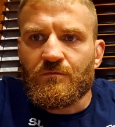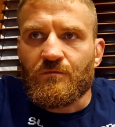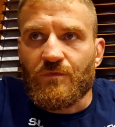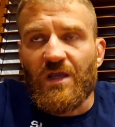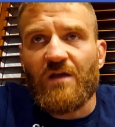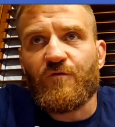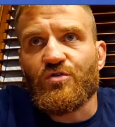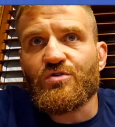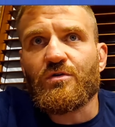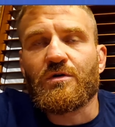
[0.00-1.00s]
Yeah, for
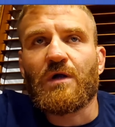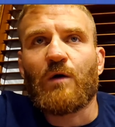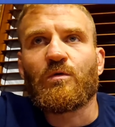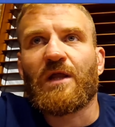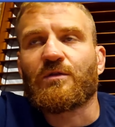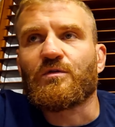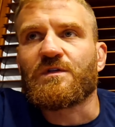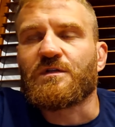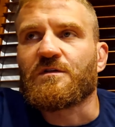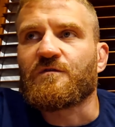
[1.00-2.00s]
sure. I would like to see
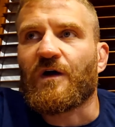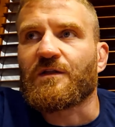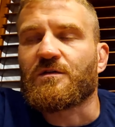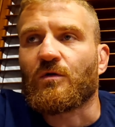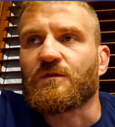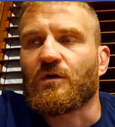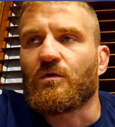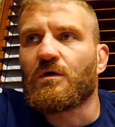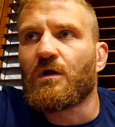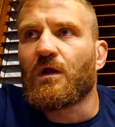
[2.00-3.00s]
these fights
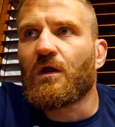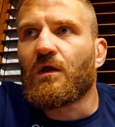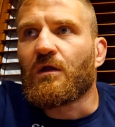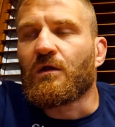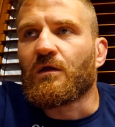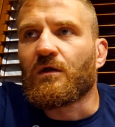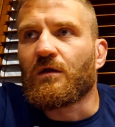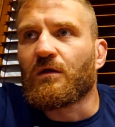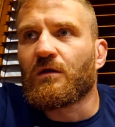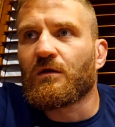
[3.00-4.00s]
also.
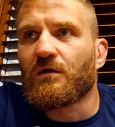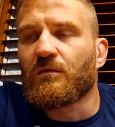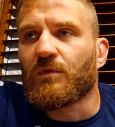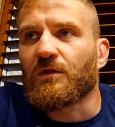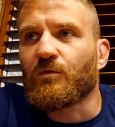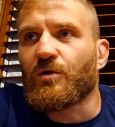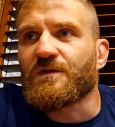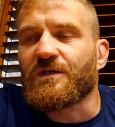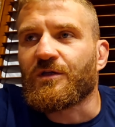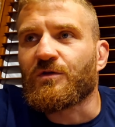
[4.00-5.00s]
But we'll
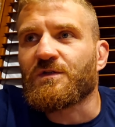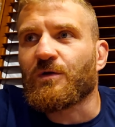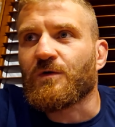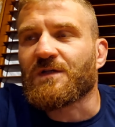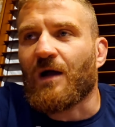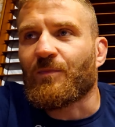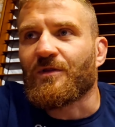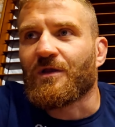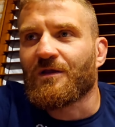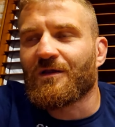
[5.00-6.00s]
see. You see what's
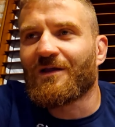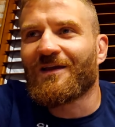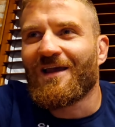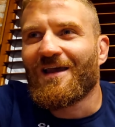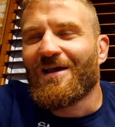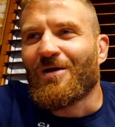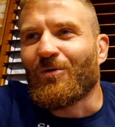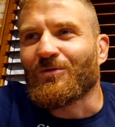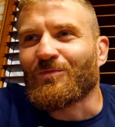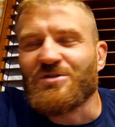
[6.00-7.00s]
happened,
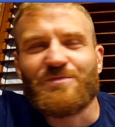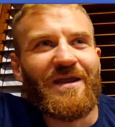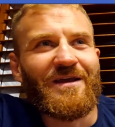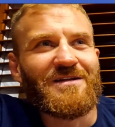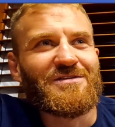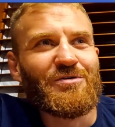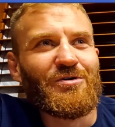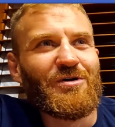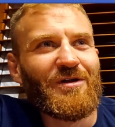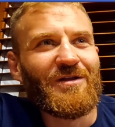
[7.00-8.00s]
what matchmakers do
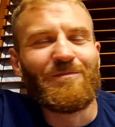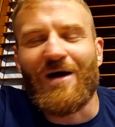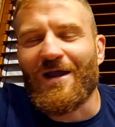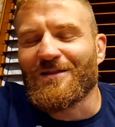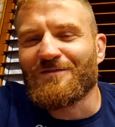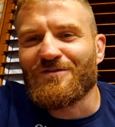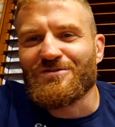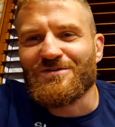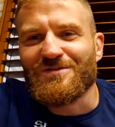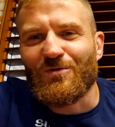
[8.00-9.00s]
in my
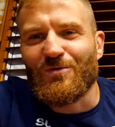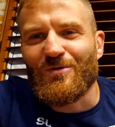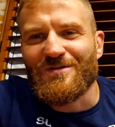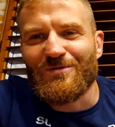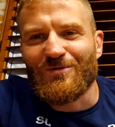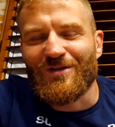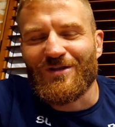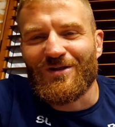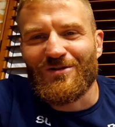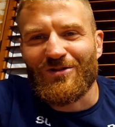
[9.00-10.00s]
division, so we'll see what they're
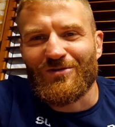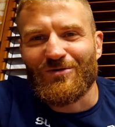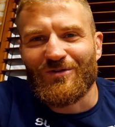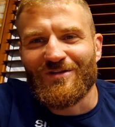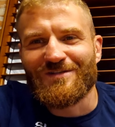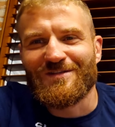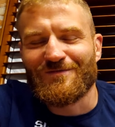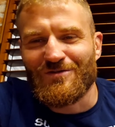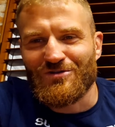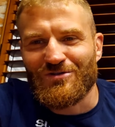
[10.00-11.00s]
gonna do in this
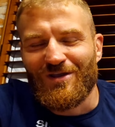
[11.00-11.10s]
division.